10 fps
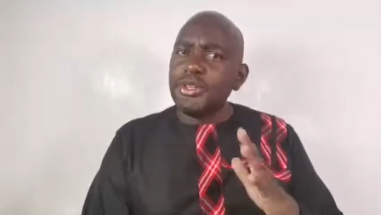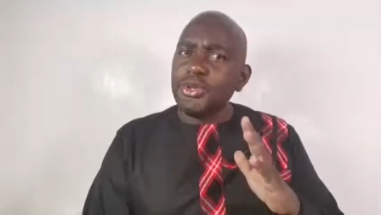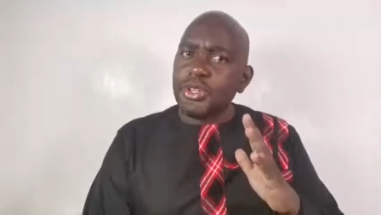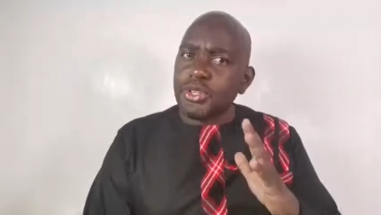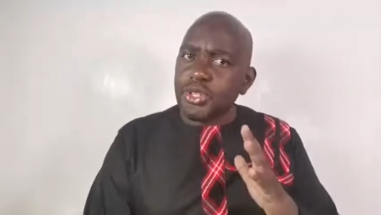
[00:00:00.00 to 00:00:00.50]

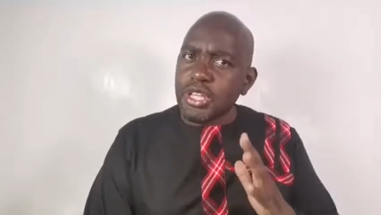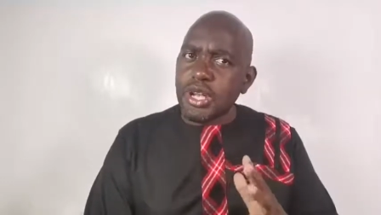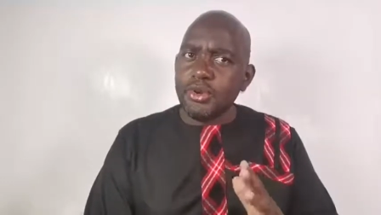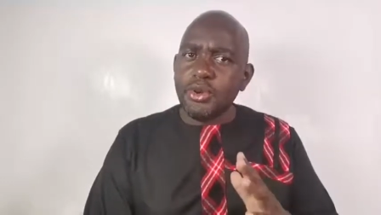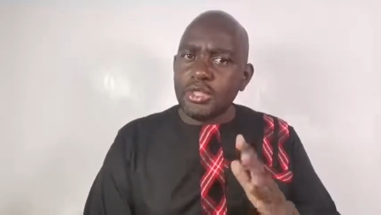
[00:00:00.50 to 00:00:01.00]
your
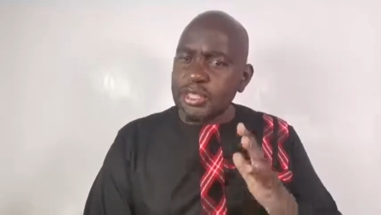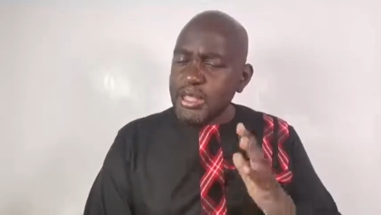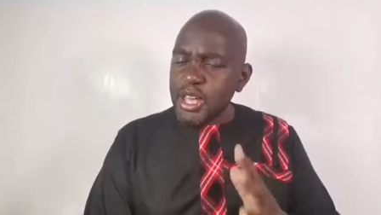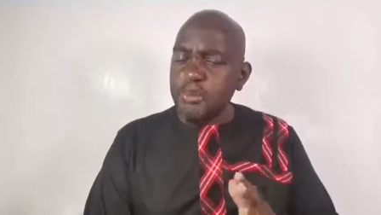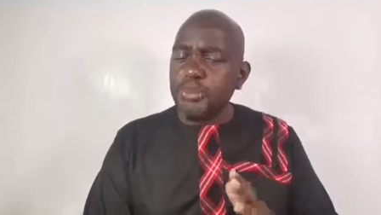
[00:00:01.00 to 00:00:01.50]

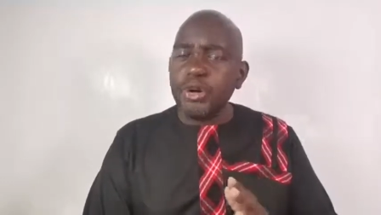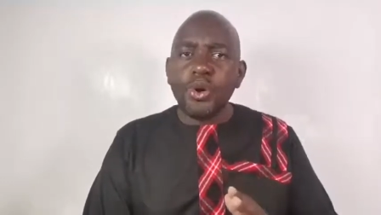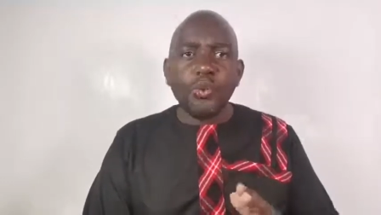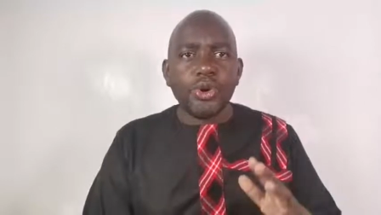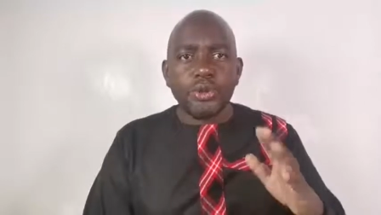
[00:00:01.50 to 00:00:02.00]
sleep
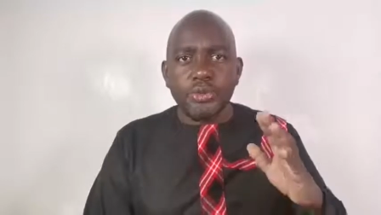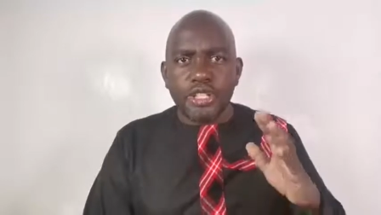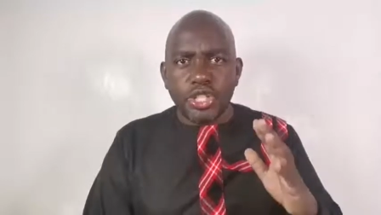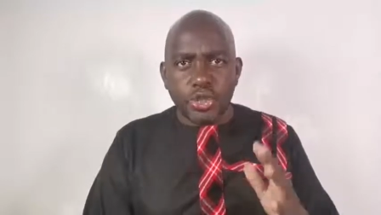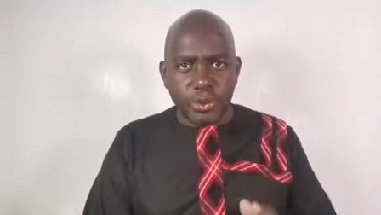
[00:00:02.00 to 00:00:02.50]
will be
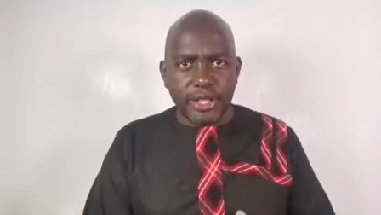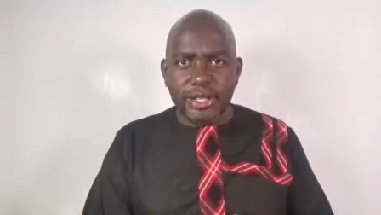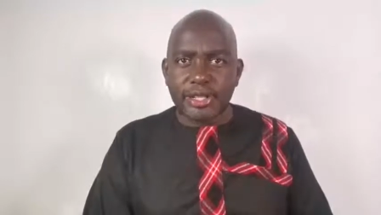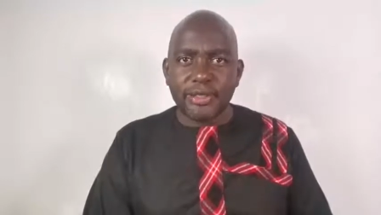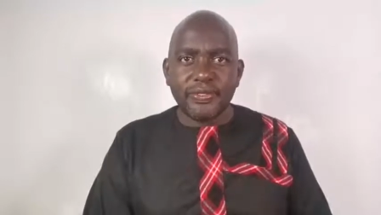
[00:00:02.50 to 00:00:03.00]

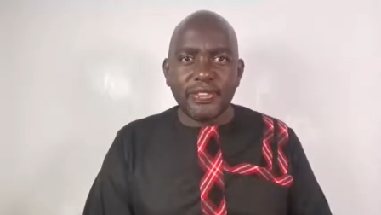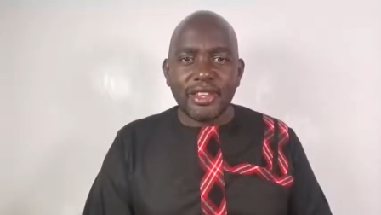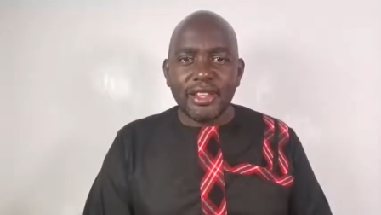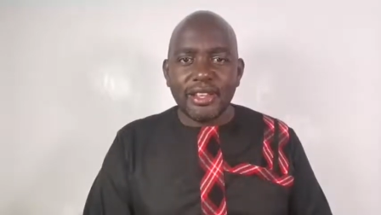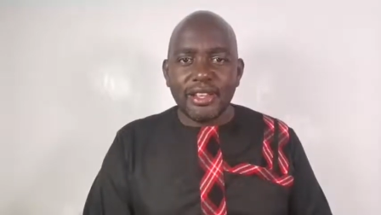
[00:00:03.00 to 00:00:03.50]
sweet.
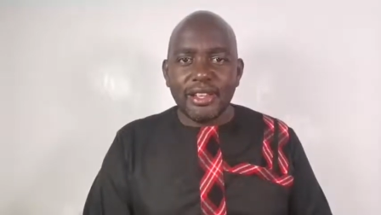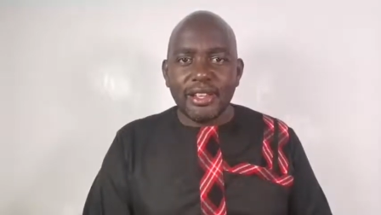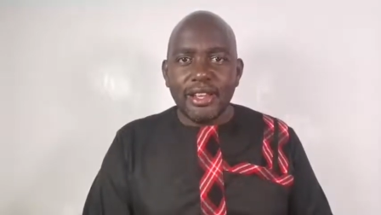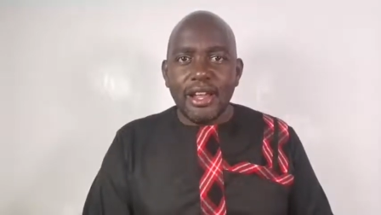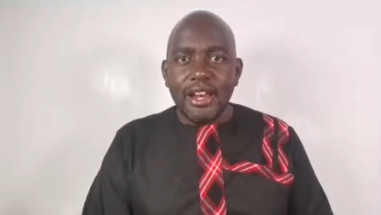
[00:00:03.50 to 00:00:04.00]

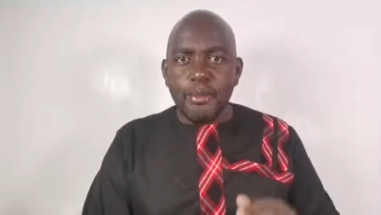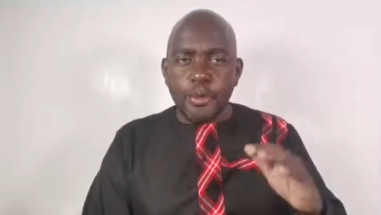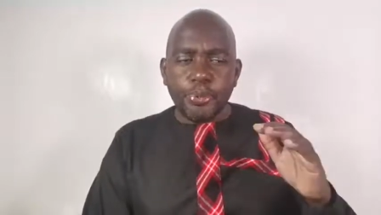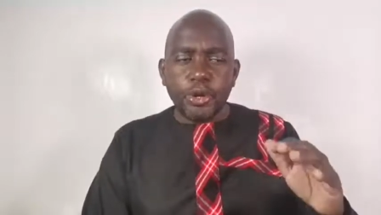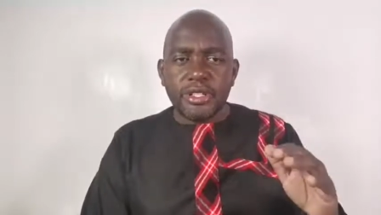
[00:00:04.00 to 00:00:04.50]
Let
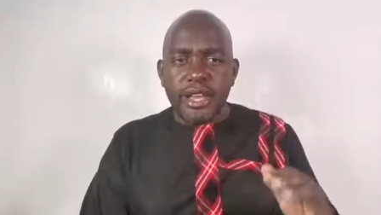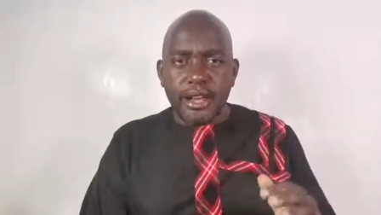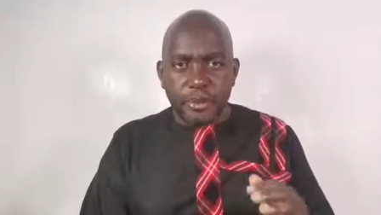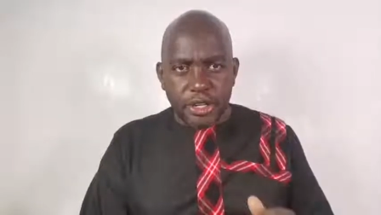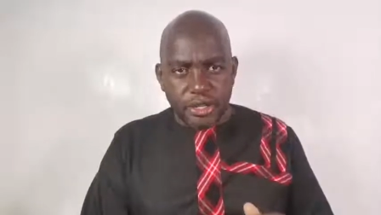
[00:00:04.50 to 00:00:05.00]
me pause here
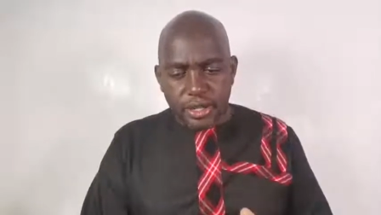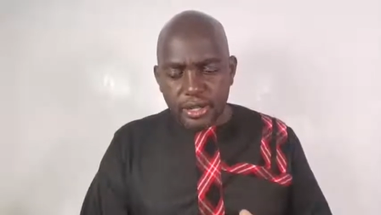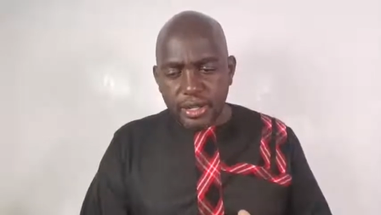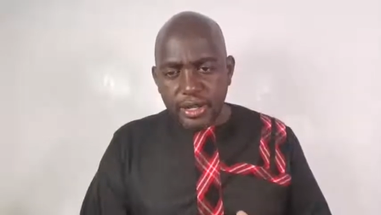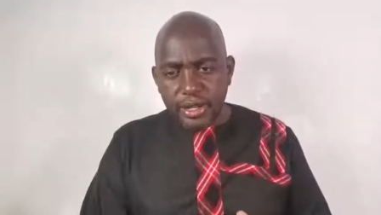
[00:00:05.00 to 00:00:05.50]
and
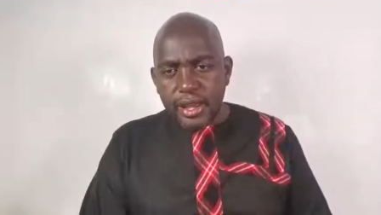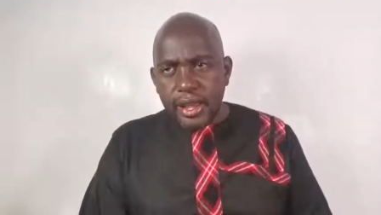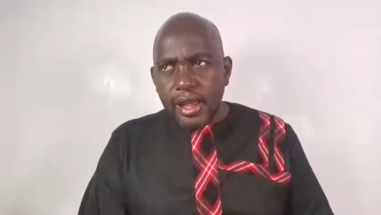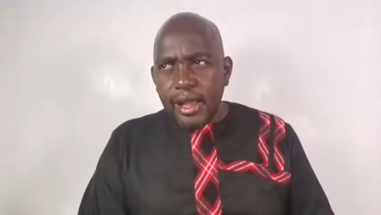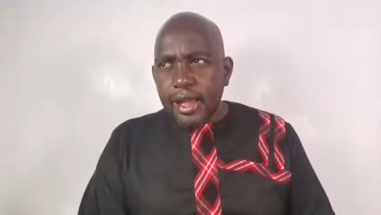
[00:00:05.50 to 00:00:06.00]
mention
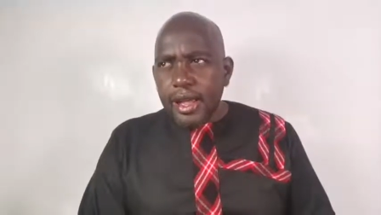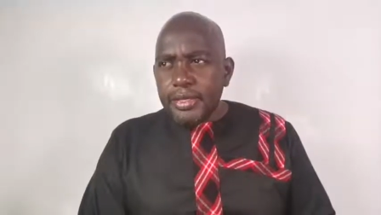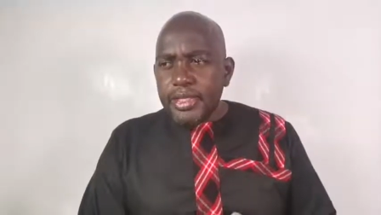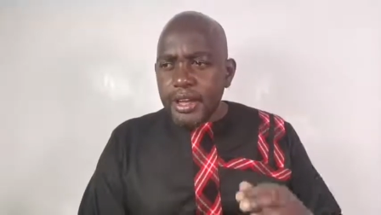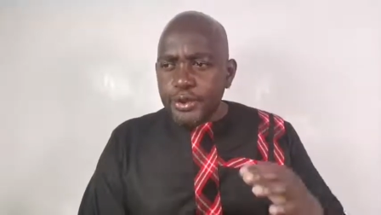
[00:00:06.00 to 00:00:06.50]

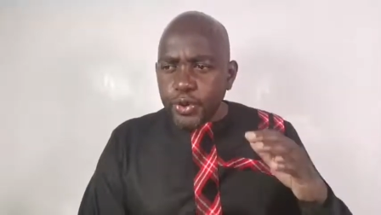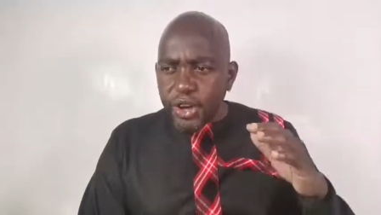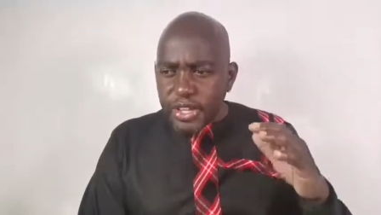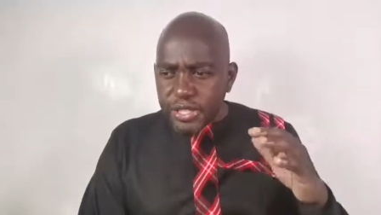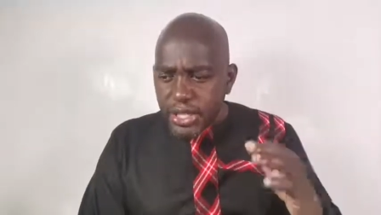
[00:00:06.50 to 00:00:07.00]
that if
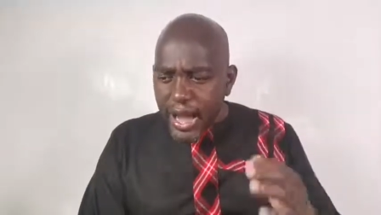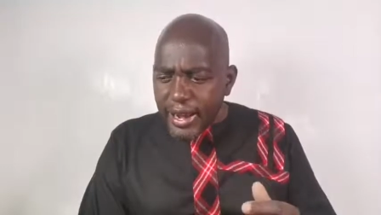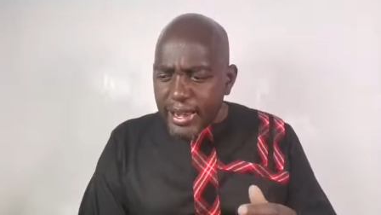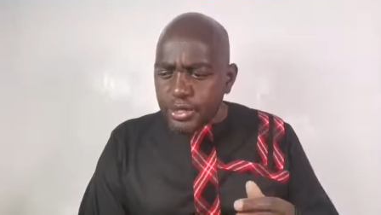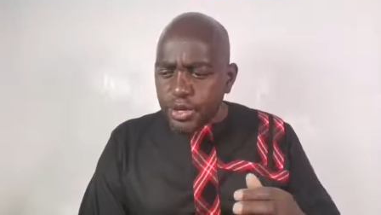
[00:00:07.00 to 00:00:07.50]
you have a
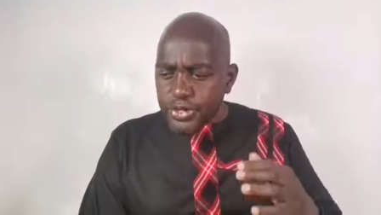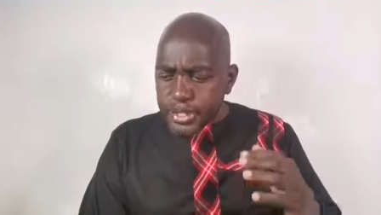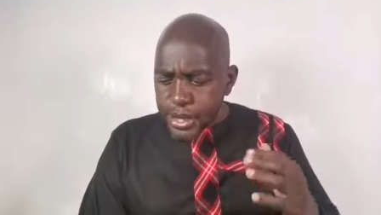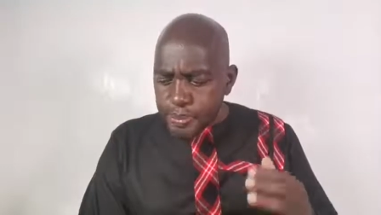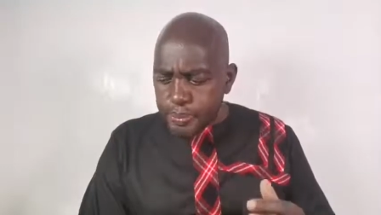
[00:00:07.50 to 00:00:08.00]
challenge of
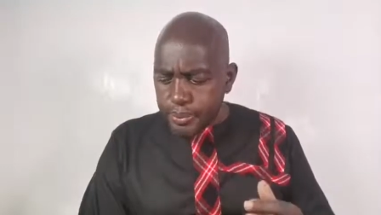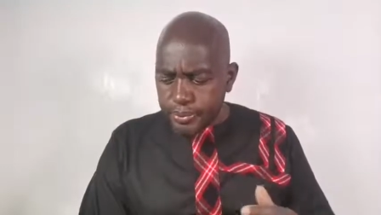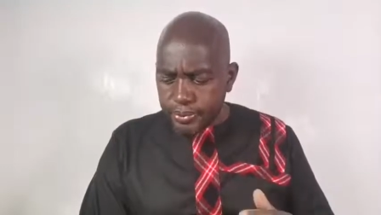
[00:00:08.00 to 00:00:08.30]
sleep,